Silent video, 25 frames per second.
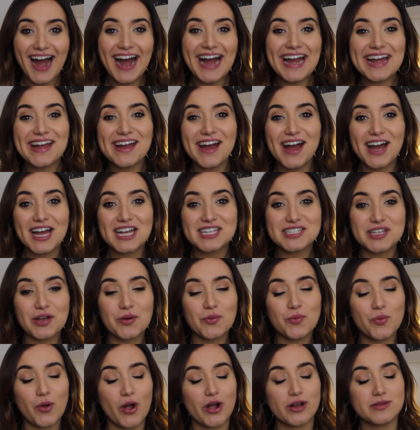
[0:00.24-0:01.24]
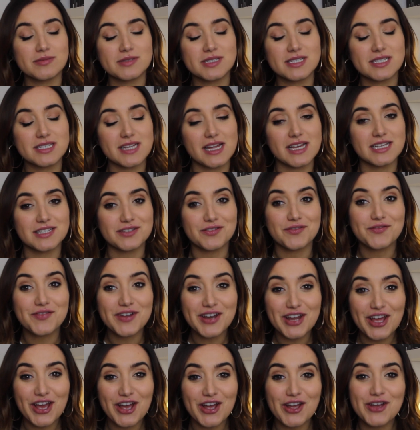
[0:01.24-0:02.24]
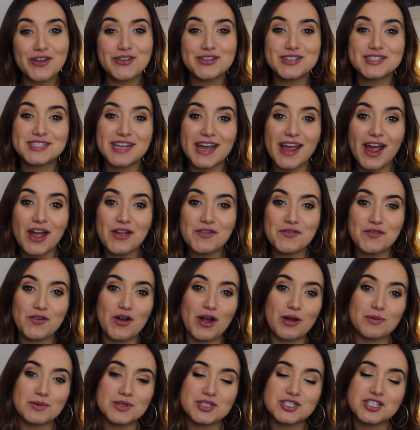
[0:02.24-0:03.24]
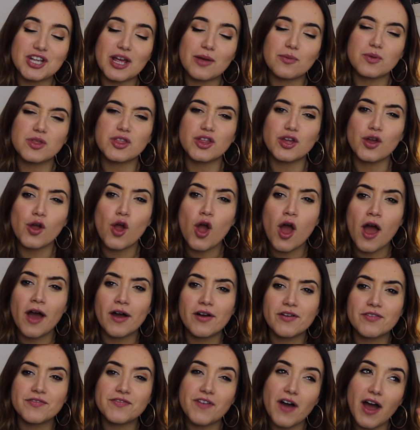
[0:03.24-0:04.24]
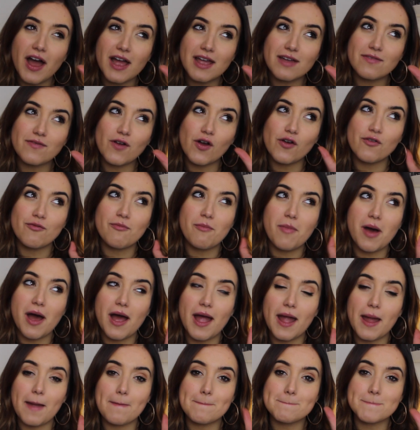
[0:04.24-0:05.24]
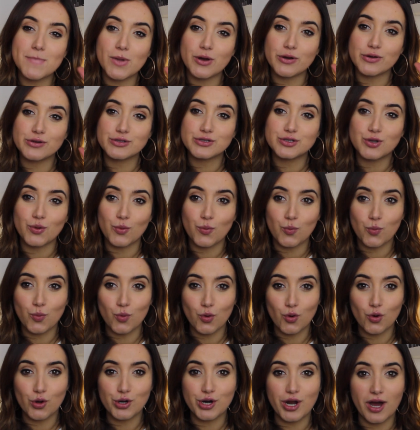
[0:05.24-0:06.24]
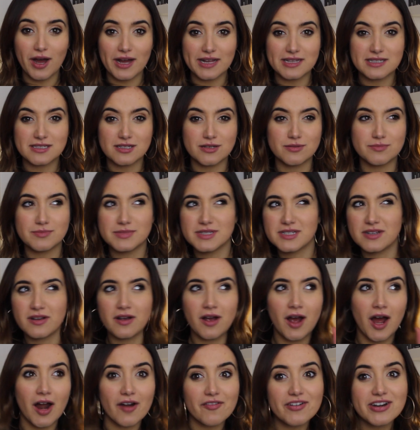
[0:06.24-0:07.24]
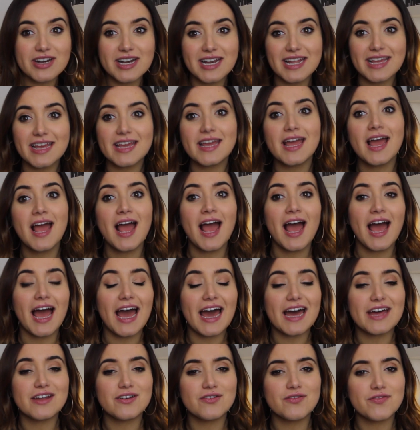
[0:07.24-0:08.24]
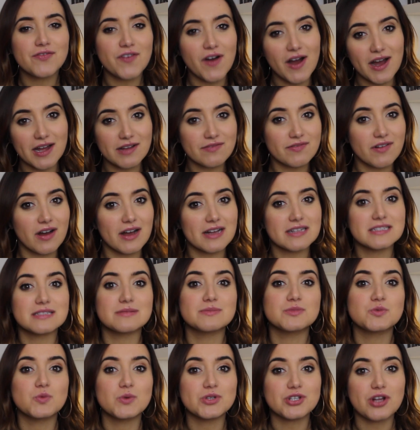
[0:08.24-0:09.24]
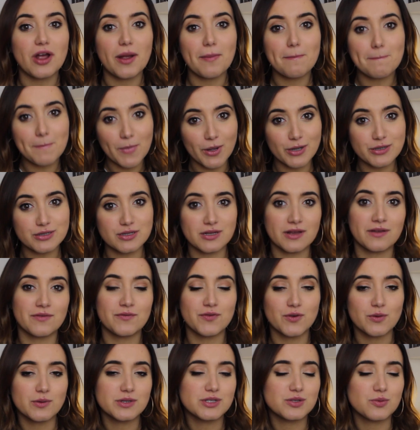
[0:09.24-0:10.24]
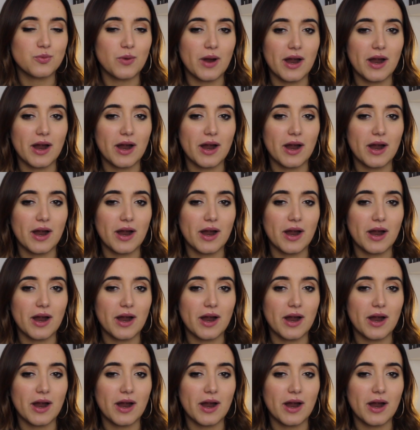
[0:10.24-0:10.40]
Hi guys and welcome to today's video. Today I thought I would share with you 5 of my most worn items currently and 5 items which I'm most looking forward to